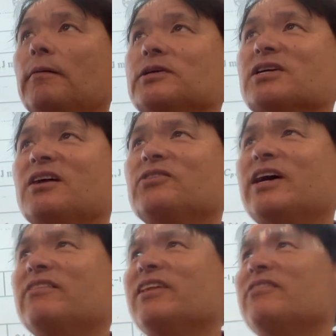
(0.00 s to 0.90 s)
much time do we
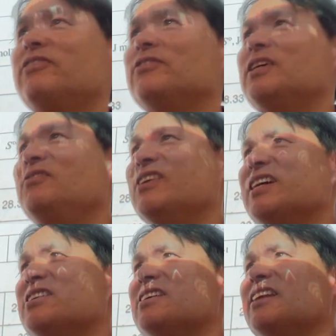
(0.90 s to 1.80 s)
have left? 15 minutes?